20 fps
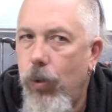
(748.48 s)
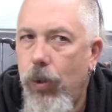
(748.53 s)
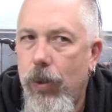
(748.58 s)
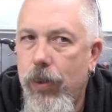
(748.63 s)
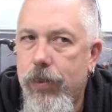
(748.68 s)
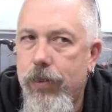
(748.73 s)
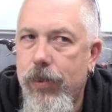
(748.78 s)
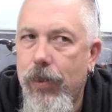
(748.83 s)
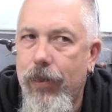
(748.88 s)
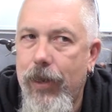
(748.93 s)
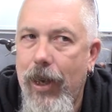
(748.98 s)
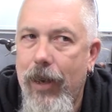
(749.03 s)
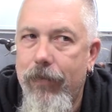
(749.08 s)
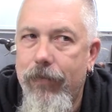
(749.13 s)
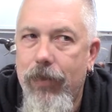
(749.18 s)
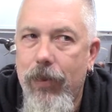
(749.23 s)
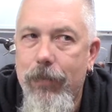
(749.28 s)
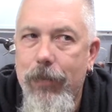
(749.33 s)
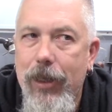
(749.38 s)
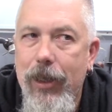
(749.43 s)
Slow down
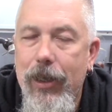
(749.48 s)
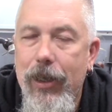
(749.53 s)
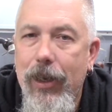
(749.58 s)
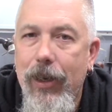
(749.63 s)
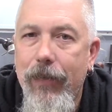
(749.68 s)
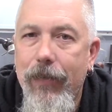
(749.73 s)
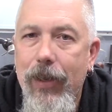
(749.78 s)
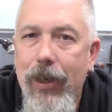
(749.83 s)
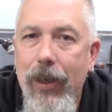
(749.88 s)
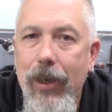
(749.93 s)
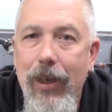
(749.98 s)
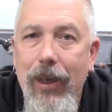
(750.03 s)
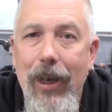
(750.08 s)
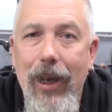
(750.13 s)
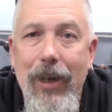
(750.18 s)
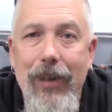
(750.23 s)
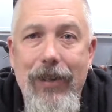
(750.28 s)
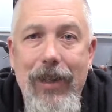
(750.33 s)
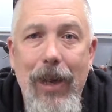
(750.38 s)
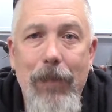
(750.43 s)
for a minute here. And
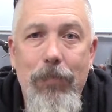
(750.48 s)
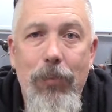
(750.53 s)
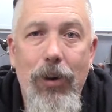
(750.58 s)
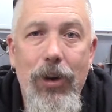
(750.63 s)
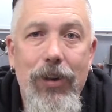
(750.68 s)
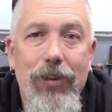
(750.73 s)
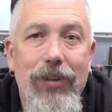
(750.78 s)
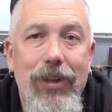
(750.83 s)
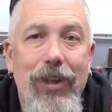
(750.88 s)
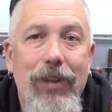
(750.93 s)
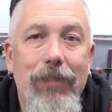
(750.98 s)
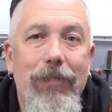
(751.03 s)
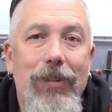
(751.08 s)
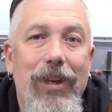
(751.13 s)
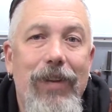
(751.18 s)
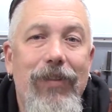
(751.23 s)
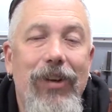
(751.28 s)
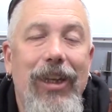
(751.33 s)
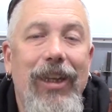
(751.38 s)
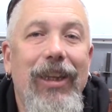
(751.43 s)
at that point, you're dealing with
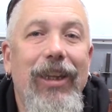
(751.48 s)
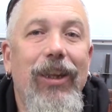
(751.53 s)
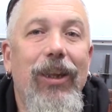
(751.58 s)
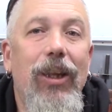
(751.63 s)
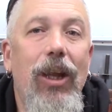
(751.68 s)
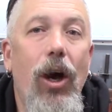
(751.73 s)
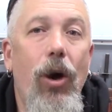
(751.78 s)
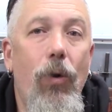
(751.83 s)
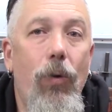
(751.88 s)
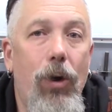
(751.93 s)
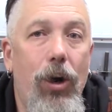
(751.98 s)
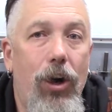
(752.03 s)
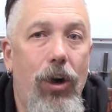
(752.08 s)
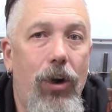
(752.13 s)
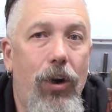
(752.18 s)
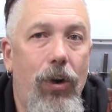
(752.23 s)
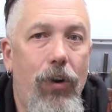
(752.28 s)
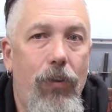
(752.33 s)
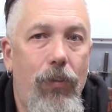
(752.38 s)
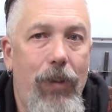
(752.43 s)
even lower
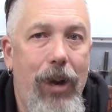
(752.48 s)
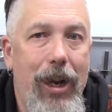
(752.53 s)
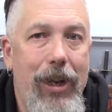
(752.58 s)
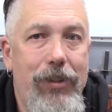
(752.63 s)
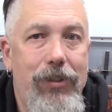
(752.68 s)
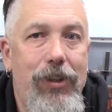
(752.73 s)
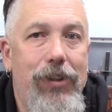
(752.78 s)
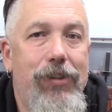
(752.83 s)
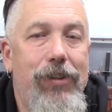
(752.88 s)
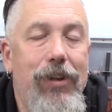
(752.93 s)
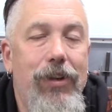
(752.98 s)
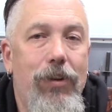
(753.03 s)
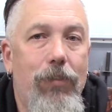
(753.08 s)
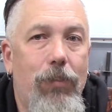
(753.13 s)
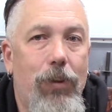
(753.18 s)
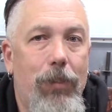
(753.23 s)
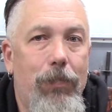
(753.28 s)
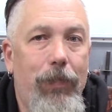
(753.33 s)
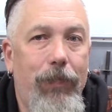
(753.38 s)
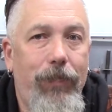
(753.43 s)
ranges than you
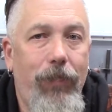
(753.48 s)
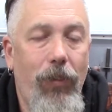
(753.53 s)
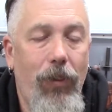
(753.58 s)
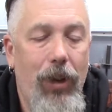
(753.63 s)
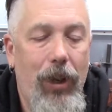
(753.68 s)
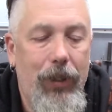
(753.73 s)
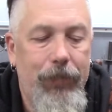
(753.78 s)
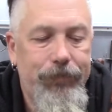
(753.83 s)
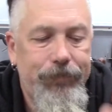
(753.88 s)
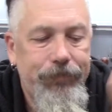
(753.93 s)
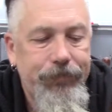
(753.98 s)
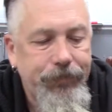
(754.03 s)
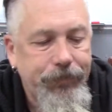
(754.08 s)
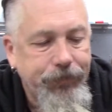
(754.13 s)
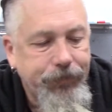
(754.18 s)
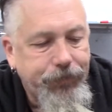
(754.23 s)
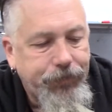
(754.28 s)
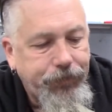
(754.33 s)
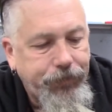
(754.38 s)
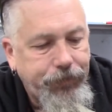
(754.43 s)
were before.
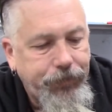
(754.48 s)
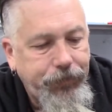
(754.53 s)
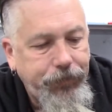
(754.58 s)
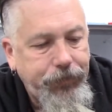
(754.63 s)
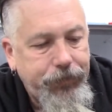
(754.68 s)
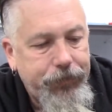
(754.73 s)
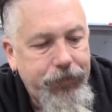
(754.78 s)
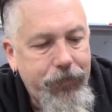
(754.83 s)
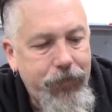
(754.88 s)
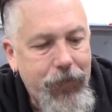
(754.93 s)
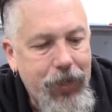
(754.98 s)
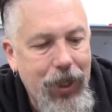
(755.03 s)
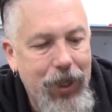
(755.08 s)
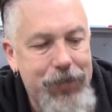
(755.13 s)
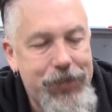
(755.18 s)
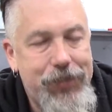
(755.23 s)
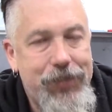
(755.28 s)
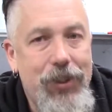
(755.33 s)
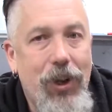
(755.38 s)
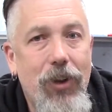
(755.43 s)

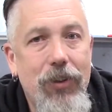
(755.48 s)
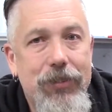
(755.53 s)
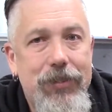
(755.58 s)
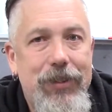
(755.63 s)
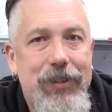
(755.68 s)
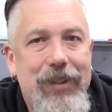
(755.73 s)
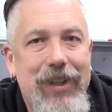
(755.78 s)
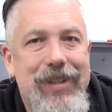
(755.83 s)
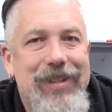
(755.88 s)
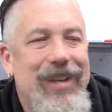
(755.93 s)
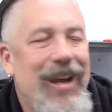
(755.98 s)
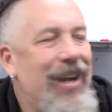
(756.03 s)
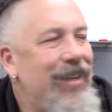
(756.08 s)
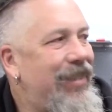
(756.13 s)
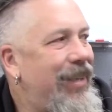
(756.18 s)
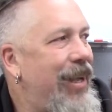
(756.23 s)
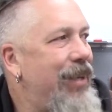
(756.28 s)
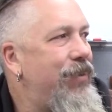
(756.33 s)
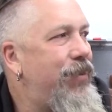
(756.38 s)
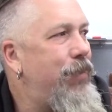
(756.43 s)
Assault does not
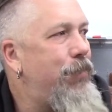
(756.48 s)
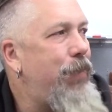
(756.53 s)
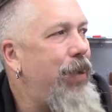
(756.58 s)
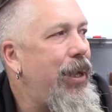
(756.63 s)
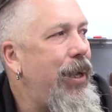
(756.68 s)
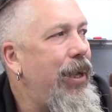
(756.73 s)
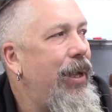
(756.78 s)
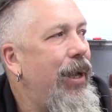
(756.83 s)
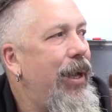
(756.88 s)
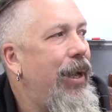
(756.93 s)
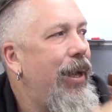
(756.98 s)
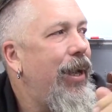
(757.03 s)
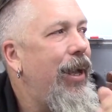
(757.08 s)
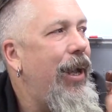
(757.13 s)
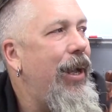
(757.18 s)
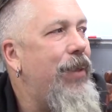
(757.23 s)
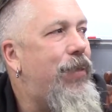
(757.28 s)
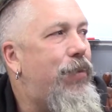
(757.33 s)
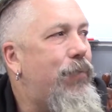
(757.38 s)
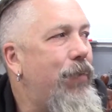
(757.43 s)
tend to be
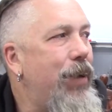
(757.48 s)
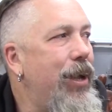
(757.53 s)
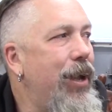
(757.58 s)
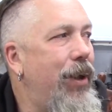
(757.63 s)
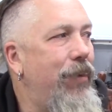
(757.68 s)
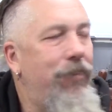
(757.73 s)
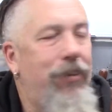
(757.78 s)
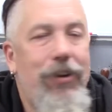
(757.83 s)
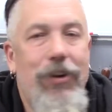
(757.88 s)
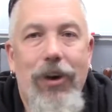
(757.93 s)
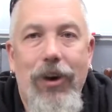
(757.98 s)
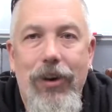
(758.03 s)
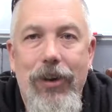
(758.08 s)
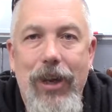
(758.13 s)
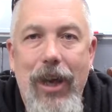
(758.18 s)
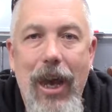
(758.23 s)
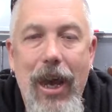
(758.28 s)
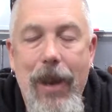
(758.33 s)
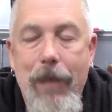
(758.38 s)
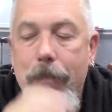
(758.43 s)
a 300-yard
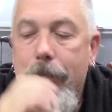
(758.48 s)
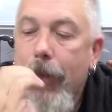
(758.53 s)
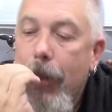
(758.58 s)
game.